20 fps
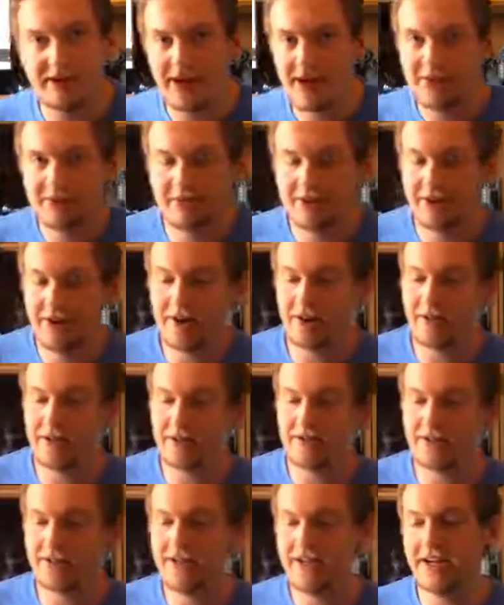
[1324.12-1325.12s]
I don't know.
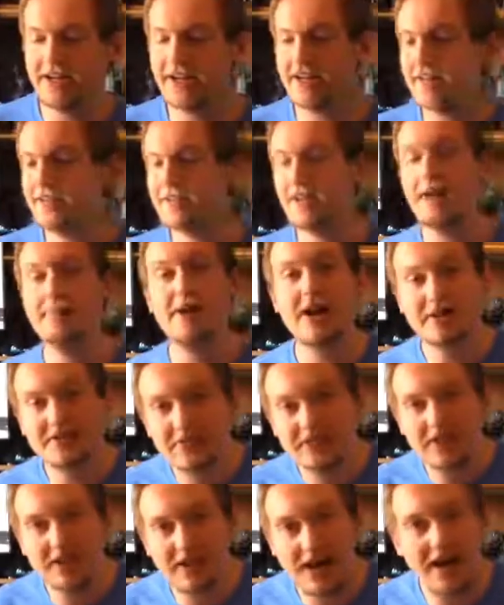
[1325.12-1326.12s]
It's ridiculous. I'm
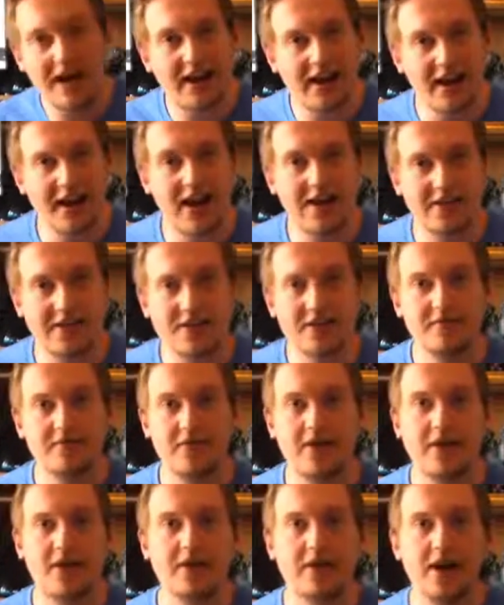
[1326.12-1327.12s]
actually glad I got this
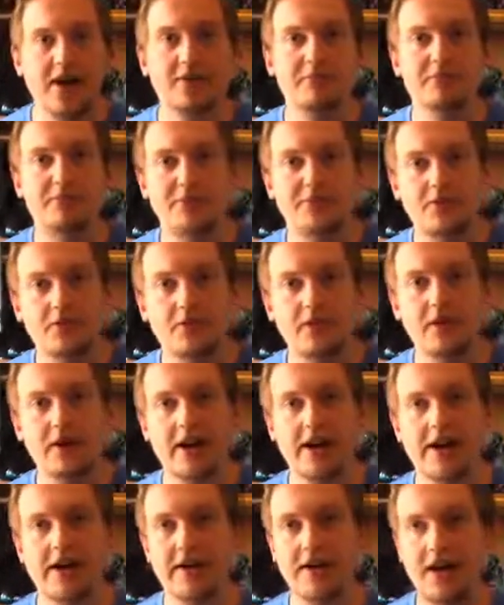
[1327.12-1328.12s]
video out before
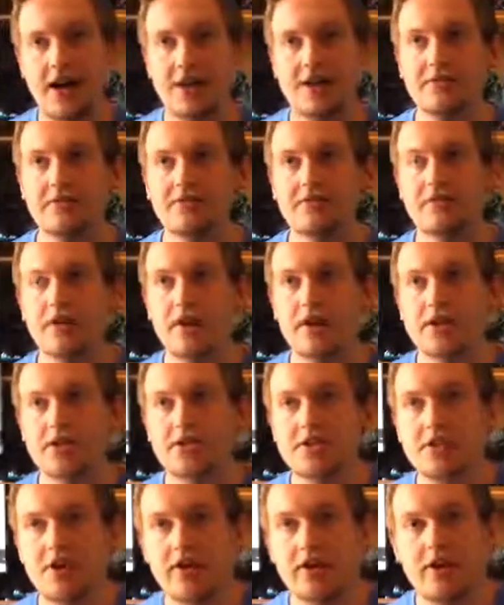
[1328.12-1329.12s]
I kind of
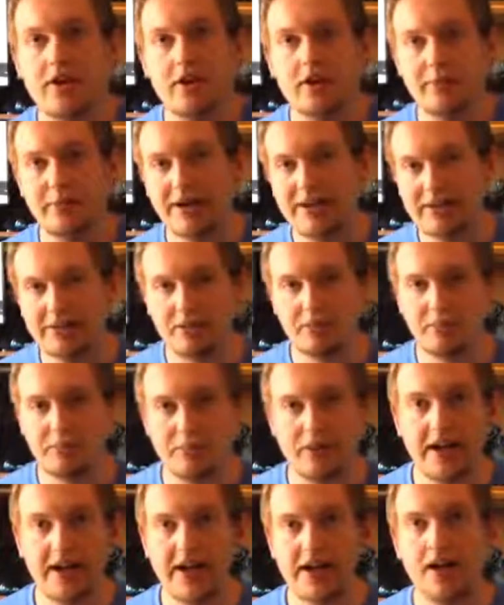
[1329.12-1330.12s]
started on my little
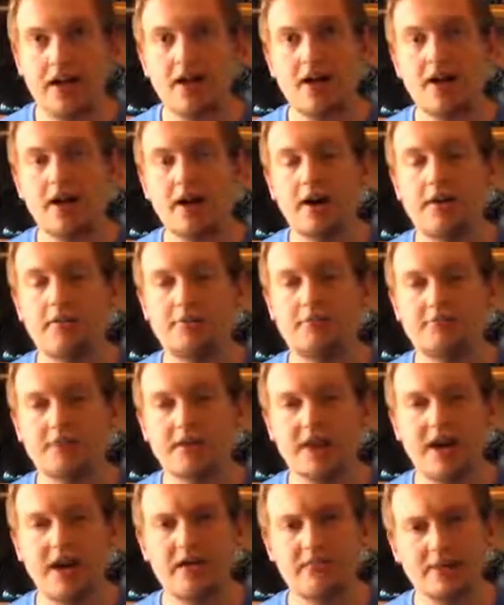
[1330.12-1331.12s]
break,
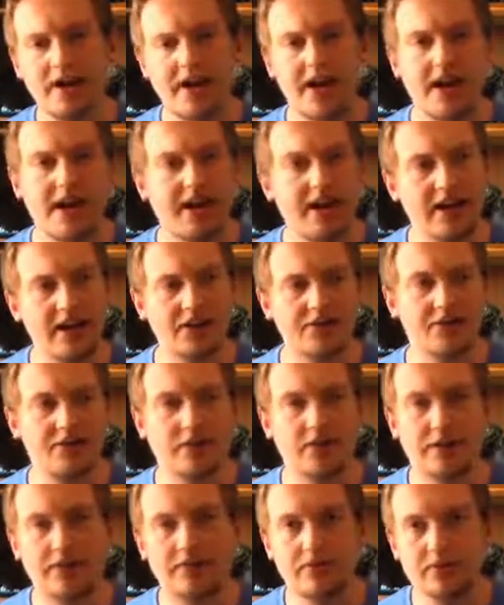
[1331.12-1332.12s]
kind of my hiatus or
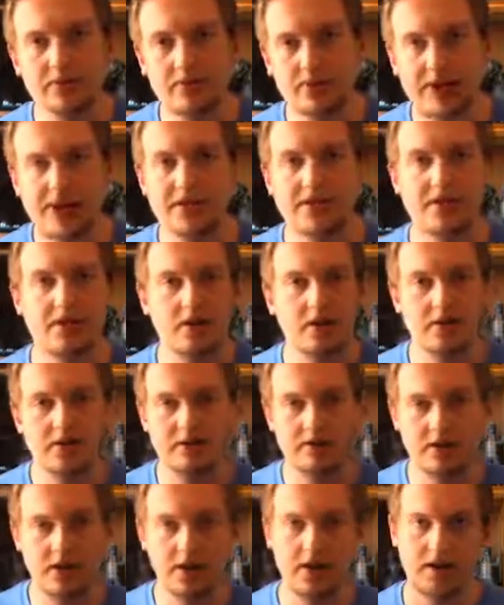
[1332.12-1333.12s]
whatever, when I start
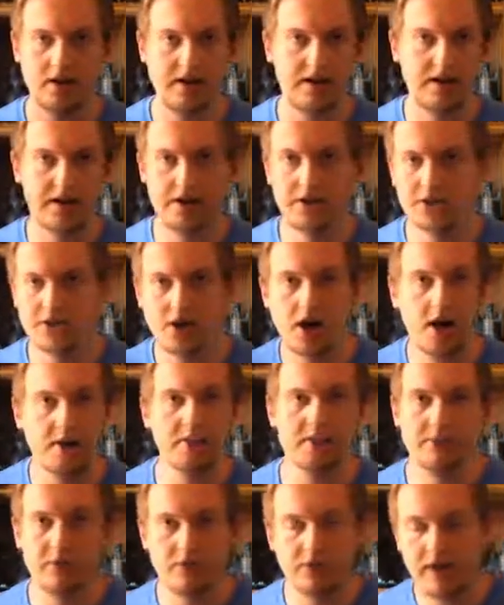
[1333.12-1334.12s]
getting a job
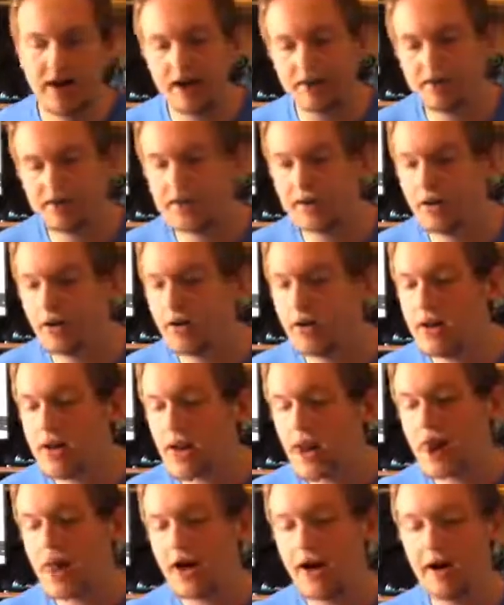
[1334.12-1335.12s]
and move out. So,
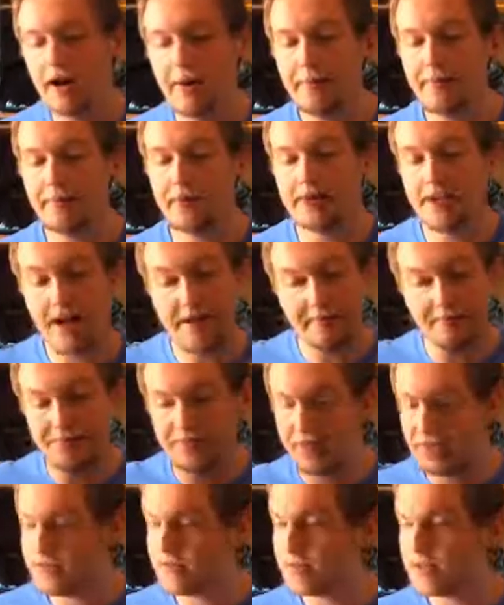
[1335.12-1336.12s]
but yeah,
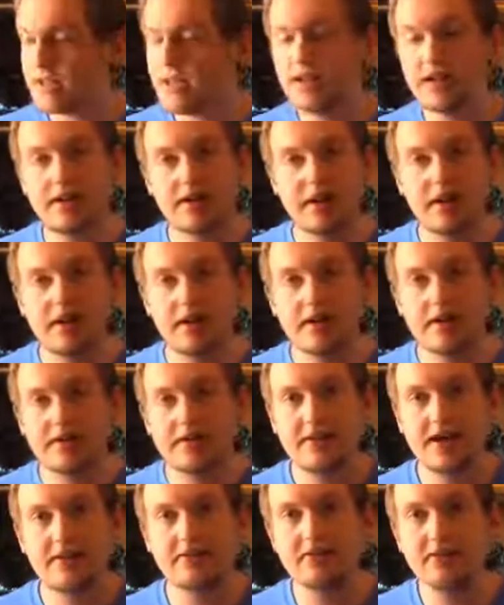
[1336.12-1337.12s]
this was it.
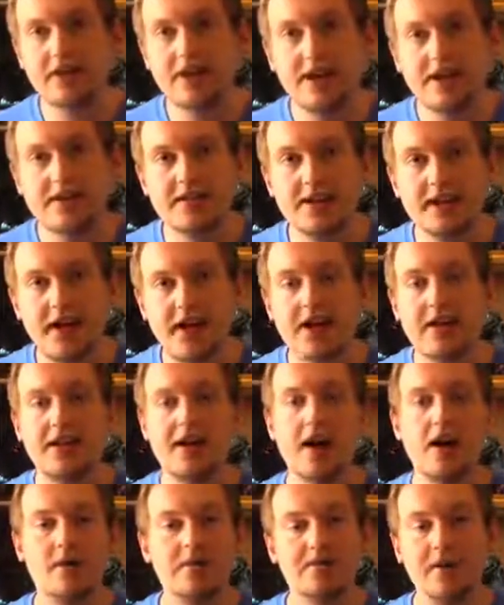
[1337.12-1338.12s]
That's what you guys get.
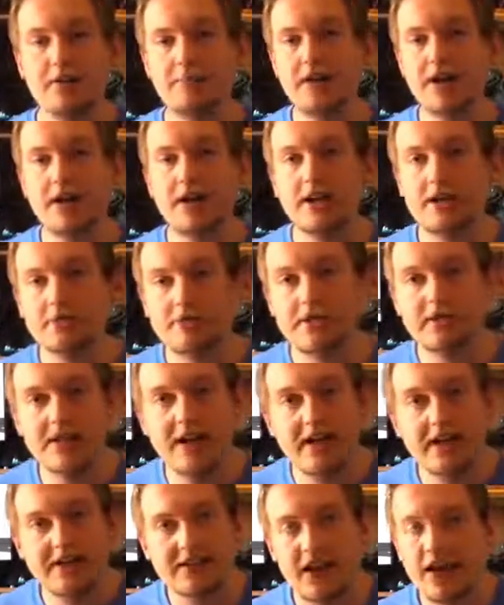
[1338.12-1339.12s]
Now, if I made any
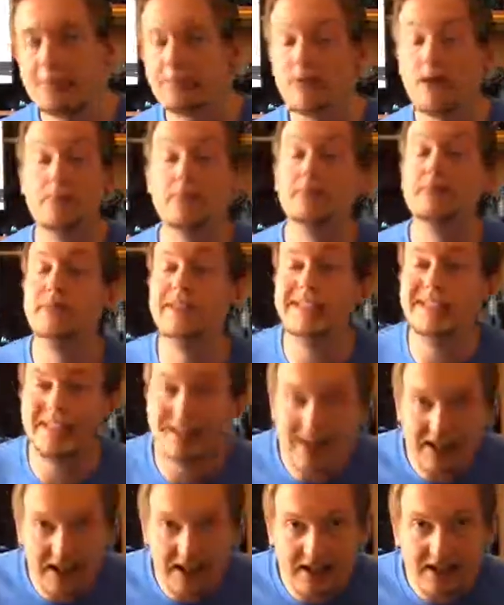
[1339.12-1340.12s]
mistakes, I probably
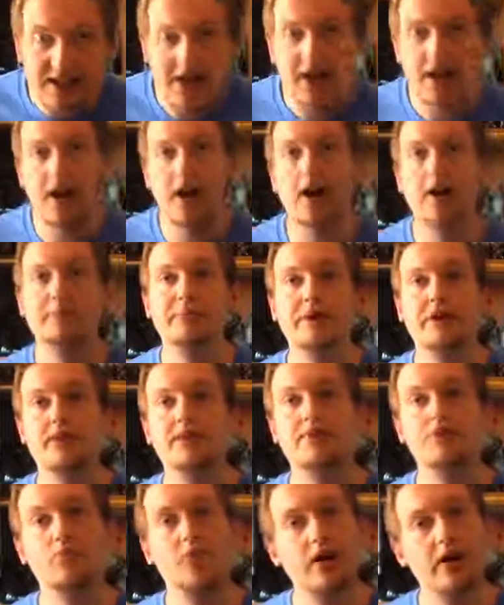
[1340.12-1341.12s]
did,
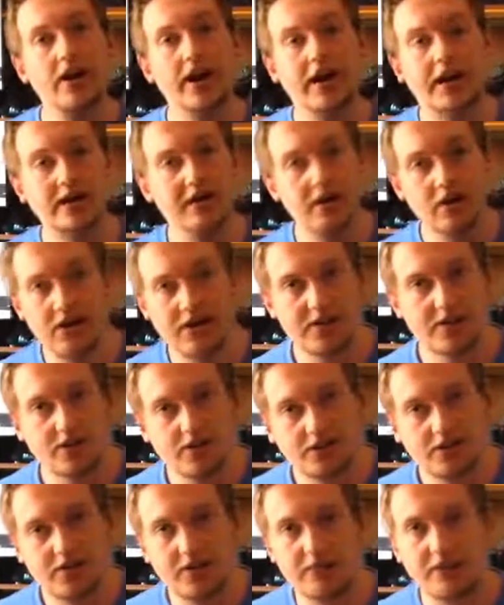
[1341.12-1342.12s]
because one, I
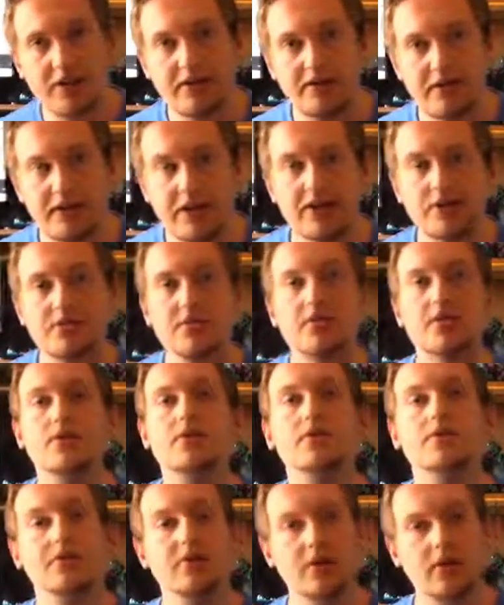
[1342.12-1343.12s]
don't script my videos,
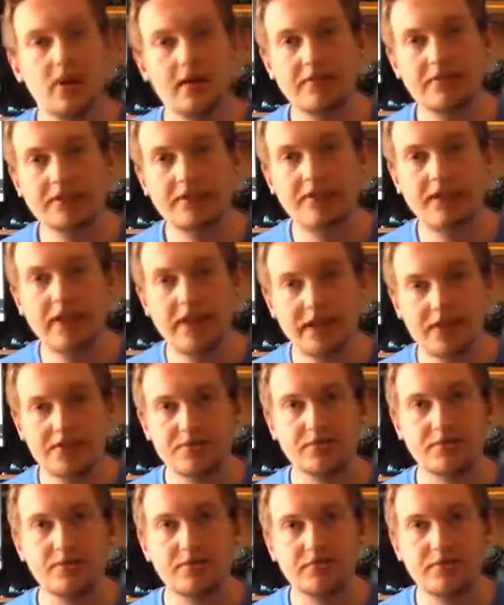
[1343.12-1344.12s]
so there obviously is
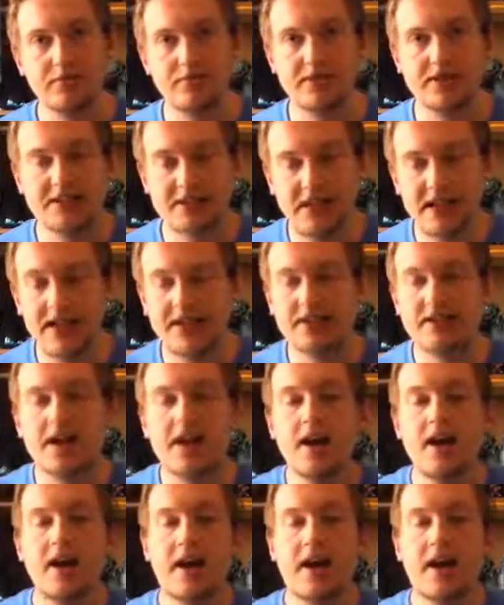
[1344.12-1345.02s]
room for mistakes.